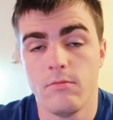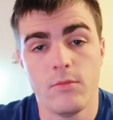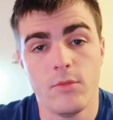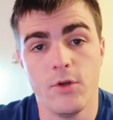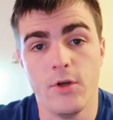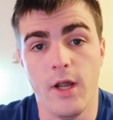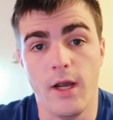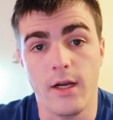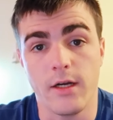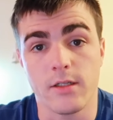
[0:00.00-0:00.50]

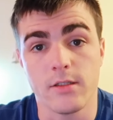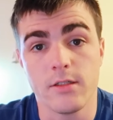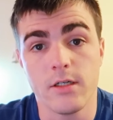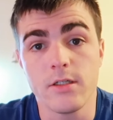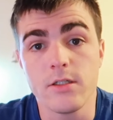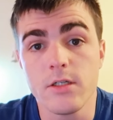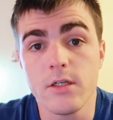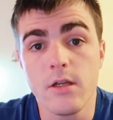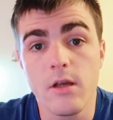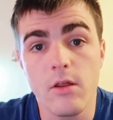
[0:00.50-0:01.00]
you're not gonna
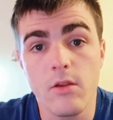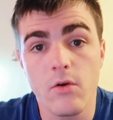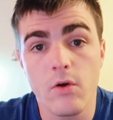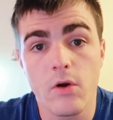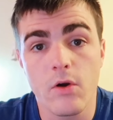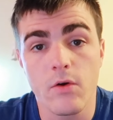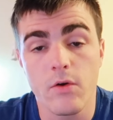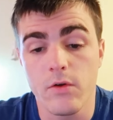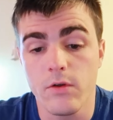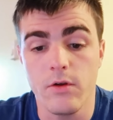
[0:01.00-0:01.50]
touch any other
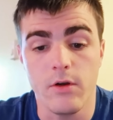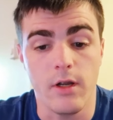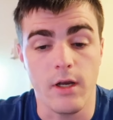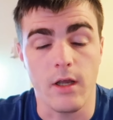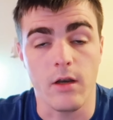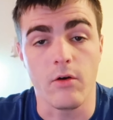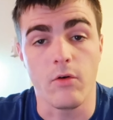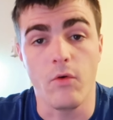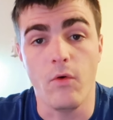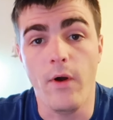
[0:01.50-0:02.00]
recruit. You're not
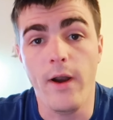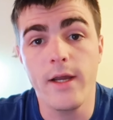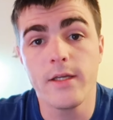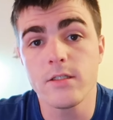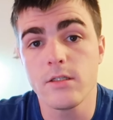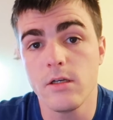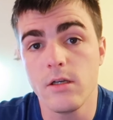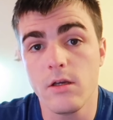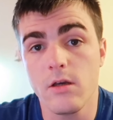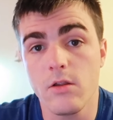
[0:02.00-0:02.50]
gonna
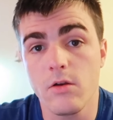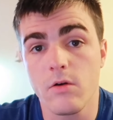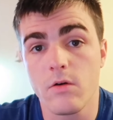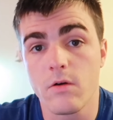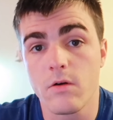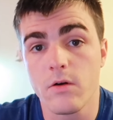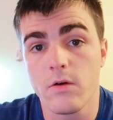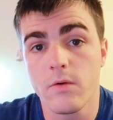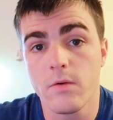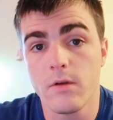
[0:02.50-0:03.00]
harass any other
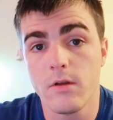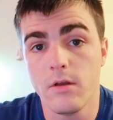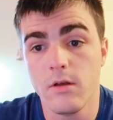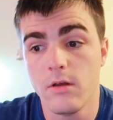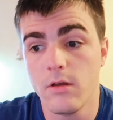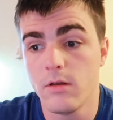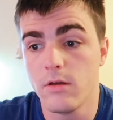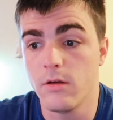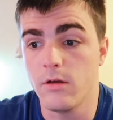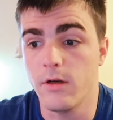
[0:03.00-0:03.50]
recruit.
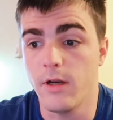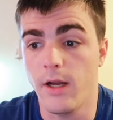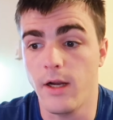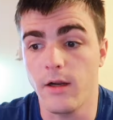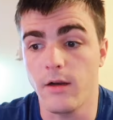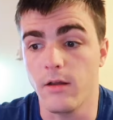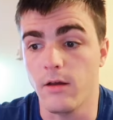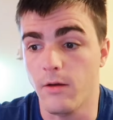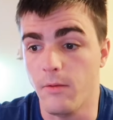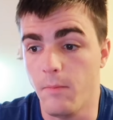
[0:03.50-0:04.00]
You're not
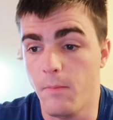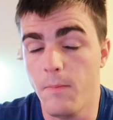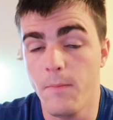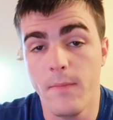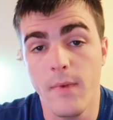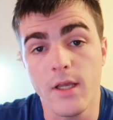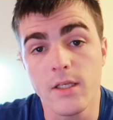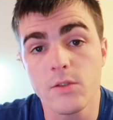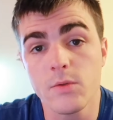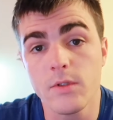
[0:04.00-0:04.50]
gonna
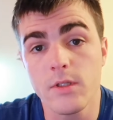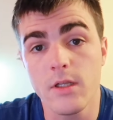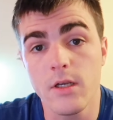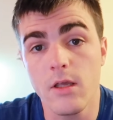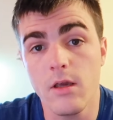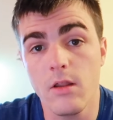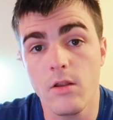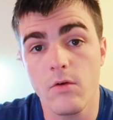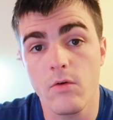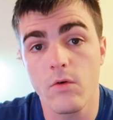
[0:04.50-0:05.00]
mess with
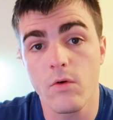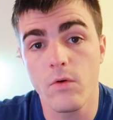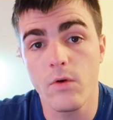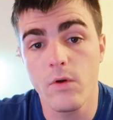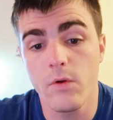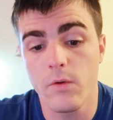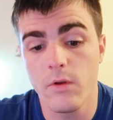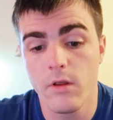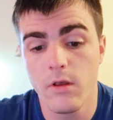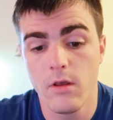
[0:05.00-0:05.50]
any other
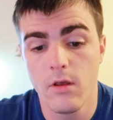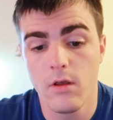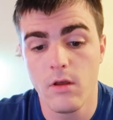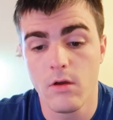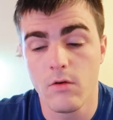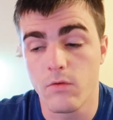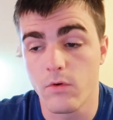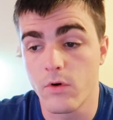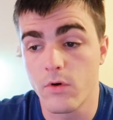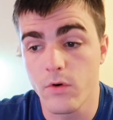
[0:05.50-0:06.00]

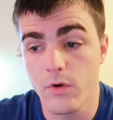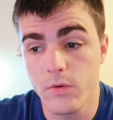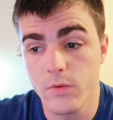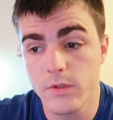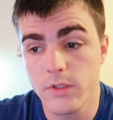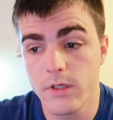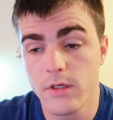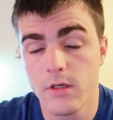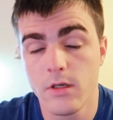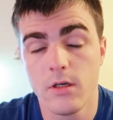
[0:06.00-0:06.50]

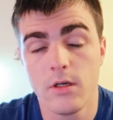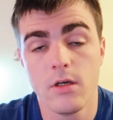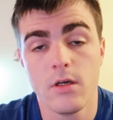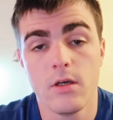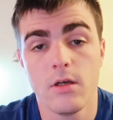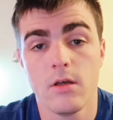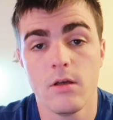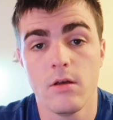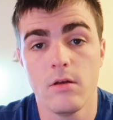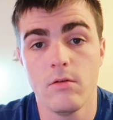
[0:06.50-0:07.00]
recruit,
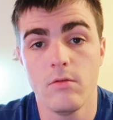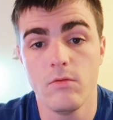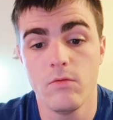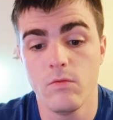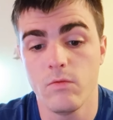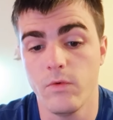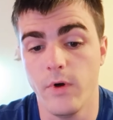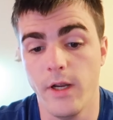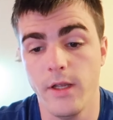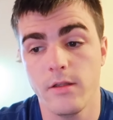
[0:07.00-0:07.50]

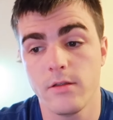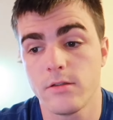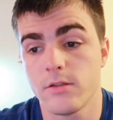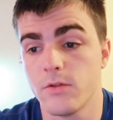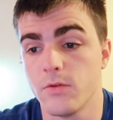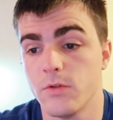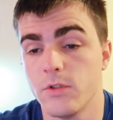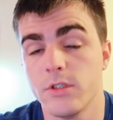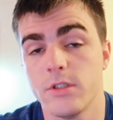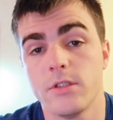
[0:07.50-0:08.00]
right?
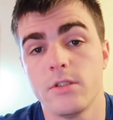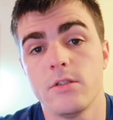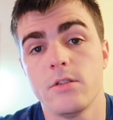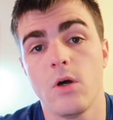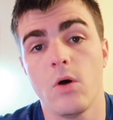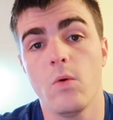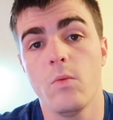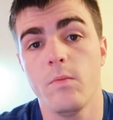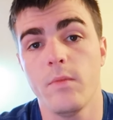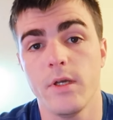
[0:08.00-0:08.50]
So just
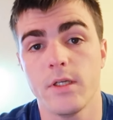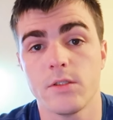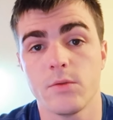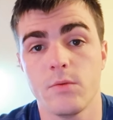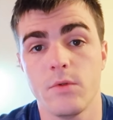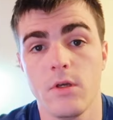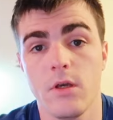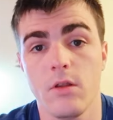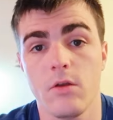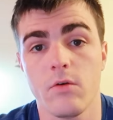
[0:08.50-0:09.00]
don't mess
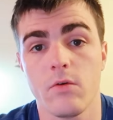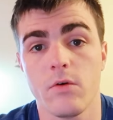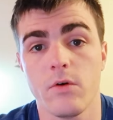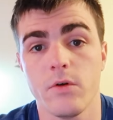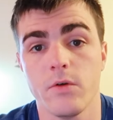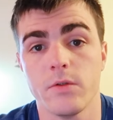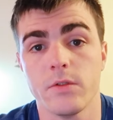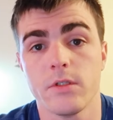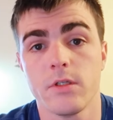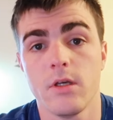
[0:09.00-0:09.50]
with the other
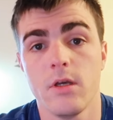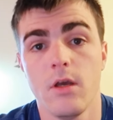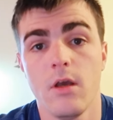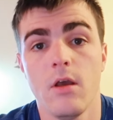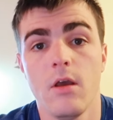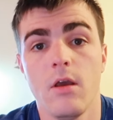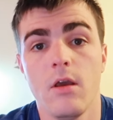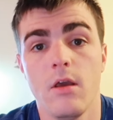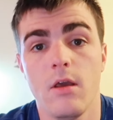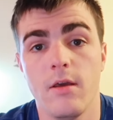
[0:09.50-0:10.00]
recruits.
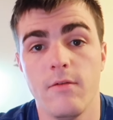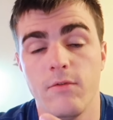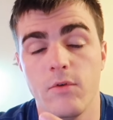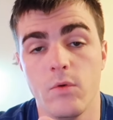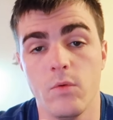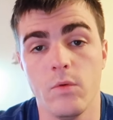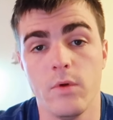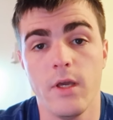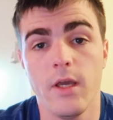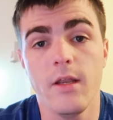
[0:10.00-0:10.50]
If
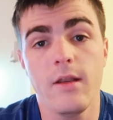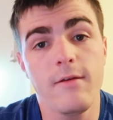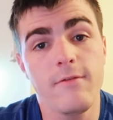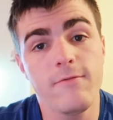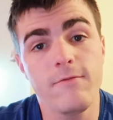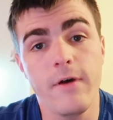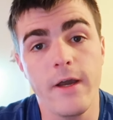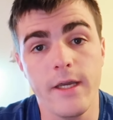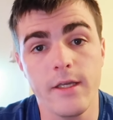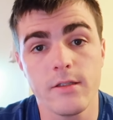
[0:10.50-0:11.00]
you get in a
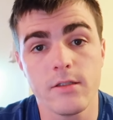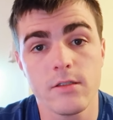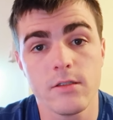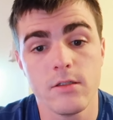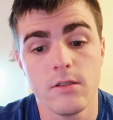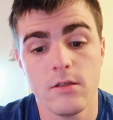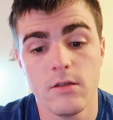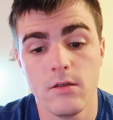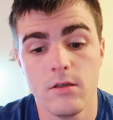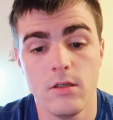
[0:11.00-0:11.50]
fight,
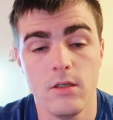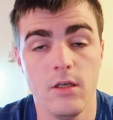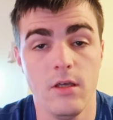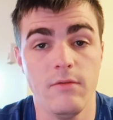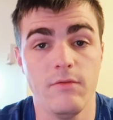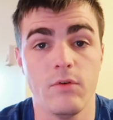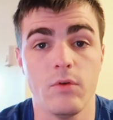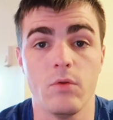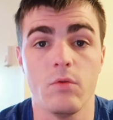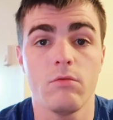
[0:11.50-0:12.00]

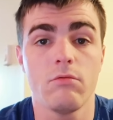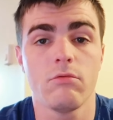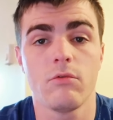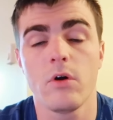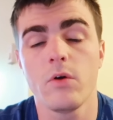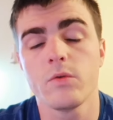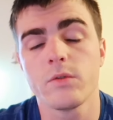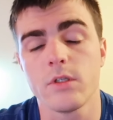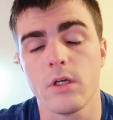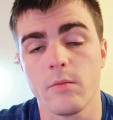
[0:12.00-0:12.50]
if you
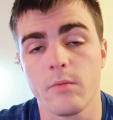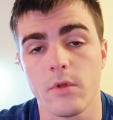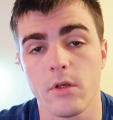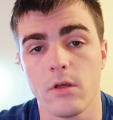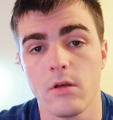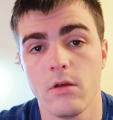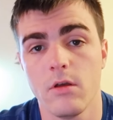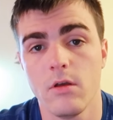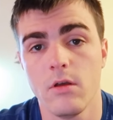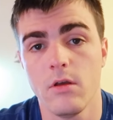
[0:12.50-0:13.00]
throw
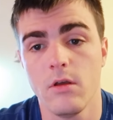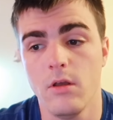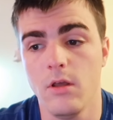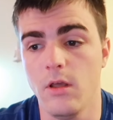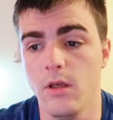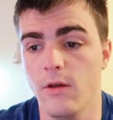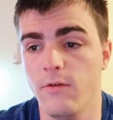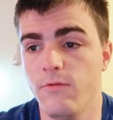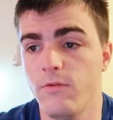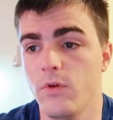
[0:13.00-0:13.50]
something,
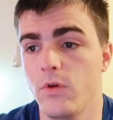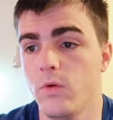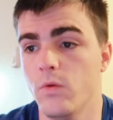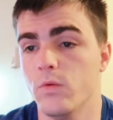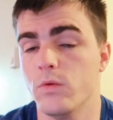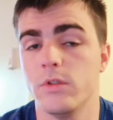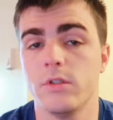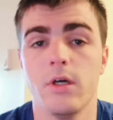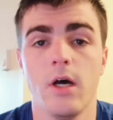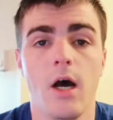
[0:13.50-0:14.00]
if
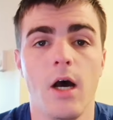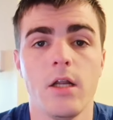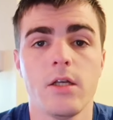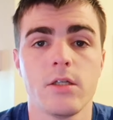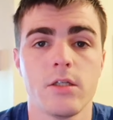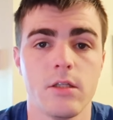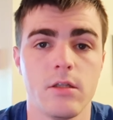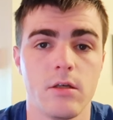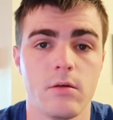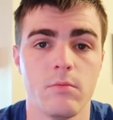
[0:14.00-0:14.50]
you
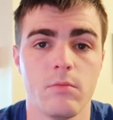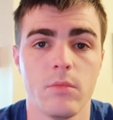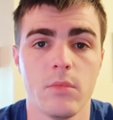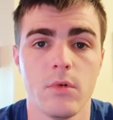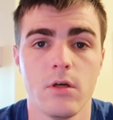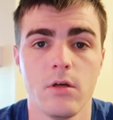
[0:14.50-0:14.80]
touch them,